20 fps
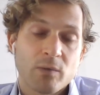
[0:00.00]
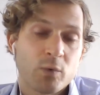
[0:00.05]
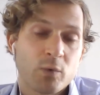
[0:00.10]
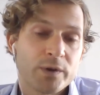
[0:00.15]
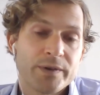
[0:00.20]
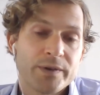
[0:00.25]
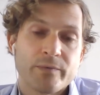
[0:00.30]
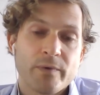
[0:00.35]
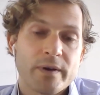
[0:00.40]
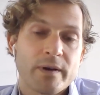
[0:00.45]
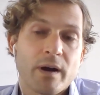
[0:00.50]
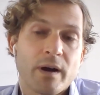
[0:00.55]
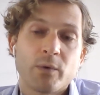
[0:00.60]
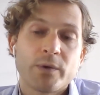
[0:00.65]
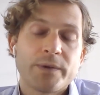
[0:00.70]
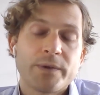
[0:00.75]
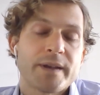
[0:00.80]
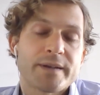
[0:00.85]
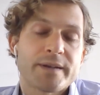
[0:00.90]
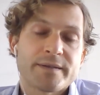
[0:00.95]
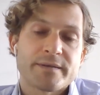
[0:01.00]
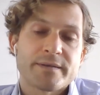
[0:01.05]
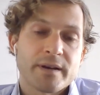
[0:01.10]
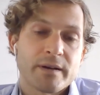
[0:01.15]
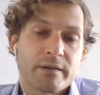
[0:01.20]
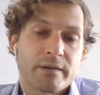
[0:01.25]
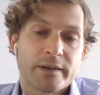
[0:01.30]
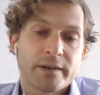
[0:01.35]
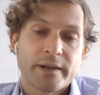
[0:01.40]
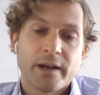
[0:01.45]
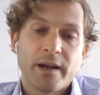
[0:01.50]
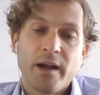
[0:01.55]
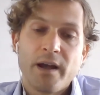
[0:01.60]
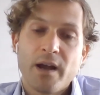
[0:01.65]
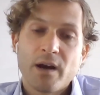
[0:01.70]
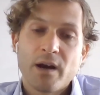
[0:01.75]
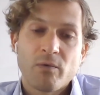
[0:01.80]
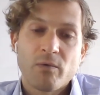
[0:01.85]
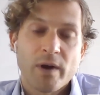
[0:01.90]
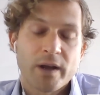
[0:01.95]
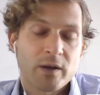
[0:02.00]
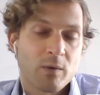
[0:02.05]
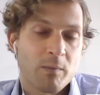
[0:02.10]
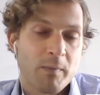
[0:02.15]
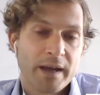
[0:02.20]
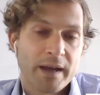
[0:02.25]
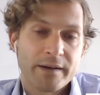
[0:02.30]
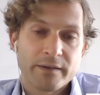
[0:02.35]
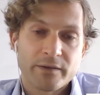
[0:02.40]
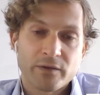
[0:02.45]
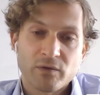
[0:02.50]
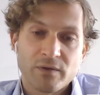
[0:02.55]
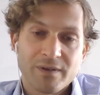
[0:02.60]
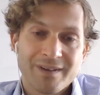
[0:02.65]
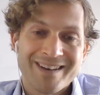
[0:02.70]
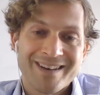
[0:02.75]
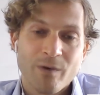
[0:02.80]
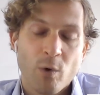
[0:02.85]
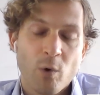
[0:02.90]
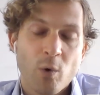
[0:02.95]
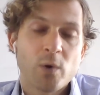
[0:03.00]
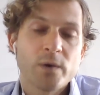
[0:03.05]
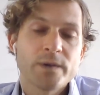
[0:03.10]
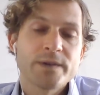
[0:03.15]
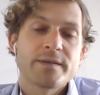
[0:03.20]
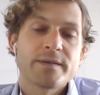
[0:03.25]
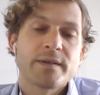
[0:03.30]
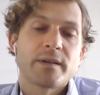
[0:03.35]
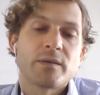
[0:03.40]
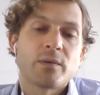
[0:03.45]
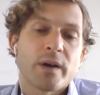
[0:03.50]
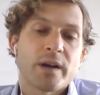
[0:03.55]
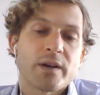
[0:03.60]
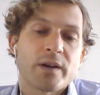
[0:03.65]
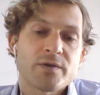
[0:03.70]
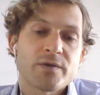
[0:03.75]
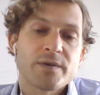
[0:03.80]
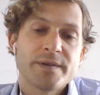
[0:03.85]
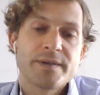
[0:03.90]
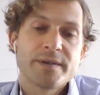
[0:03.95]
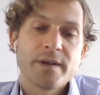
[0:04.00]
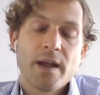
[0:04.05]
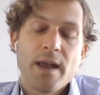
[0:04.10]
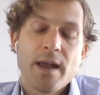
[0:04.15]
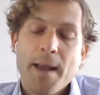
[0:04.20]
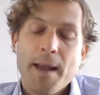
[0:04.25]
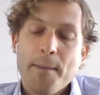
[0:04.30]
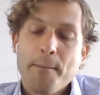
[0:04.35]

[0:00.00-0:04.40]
I wouldn't necessarily recommend it in all situations,